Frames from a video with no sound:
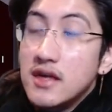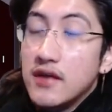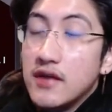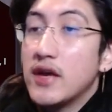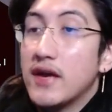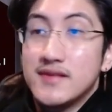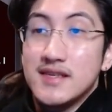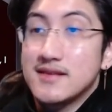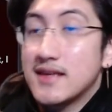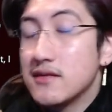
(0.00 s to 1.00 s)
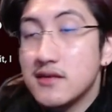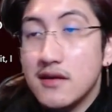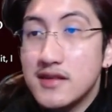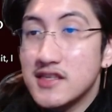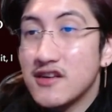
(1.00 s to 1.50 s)
if you have discounts
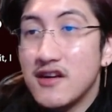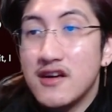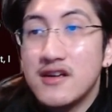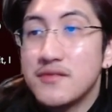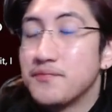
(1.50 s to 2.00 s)
on this card,